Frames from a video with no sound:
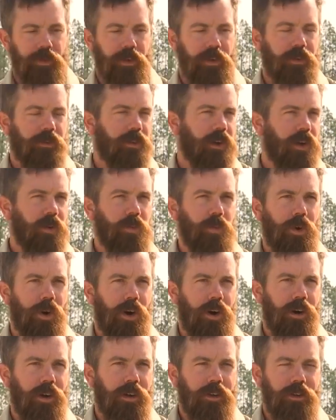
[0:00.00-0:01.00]
you're a run
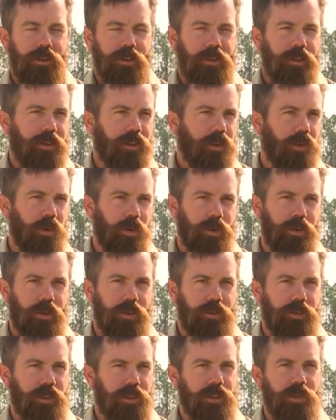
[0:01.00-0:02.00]
walker
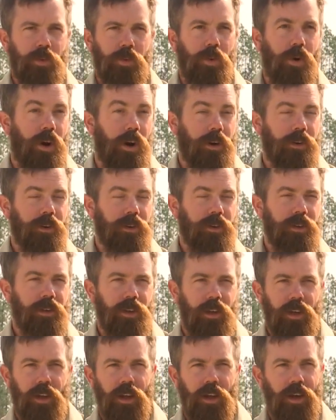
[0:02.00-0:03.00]
or just a walker,
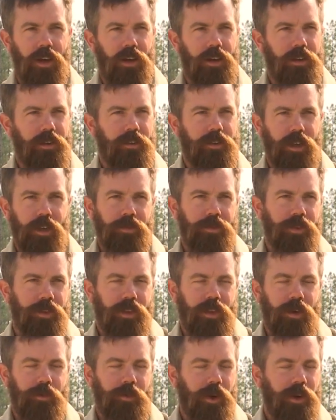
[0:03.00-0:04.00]
uh, definitely
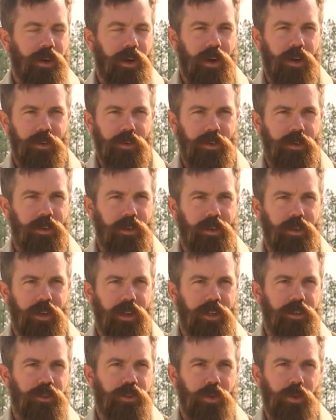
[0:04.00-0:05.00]
come on out and
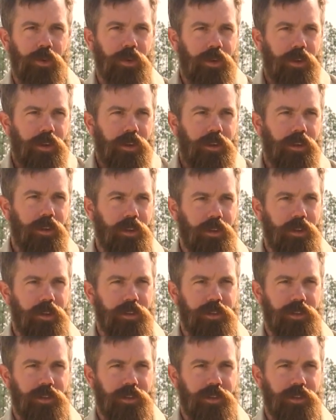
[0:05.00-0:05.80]
enjoy the